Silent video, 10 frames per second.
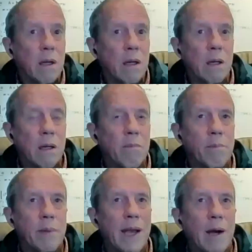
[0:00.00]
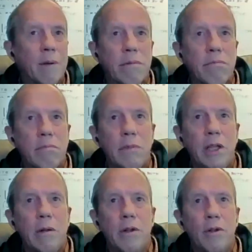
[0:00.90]
Uh, it might be out
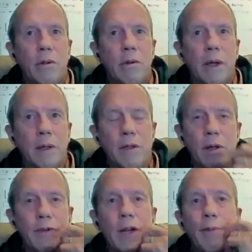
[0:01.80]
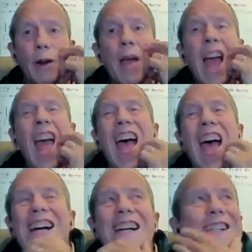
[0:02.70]
year or two, that sort of time frame.
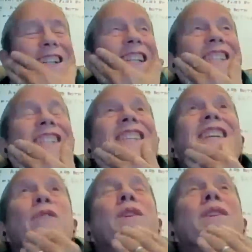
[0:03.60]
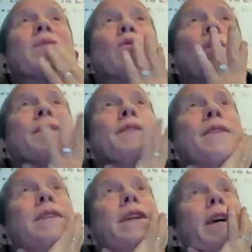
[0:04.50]
Uh, let's see. What what is
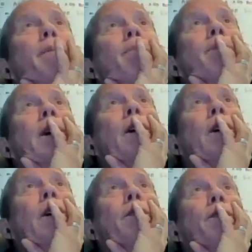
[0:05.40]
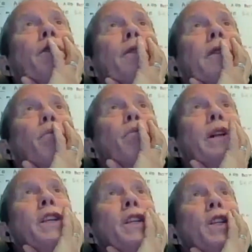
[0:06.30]
the name of the
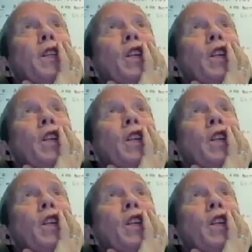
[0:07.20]
British